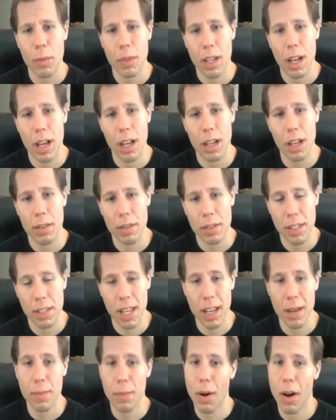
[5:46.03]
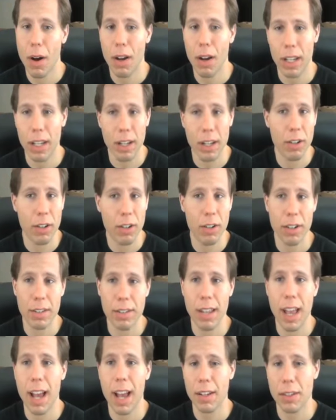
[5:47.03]
CM Punk and
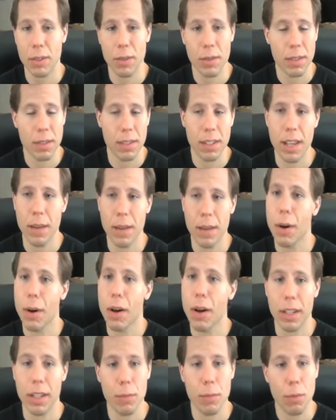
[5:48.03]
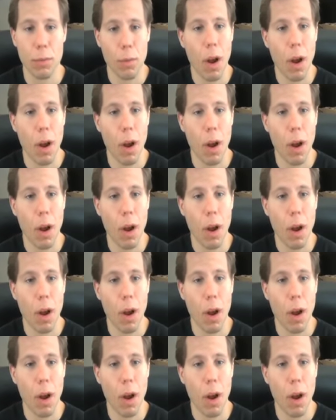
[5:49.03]
Curtis Axel and CM Punk and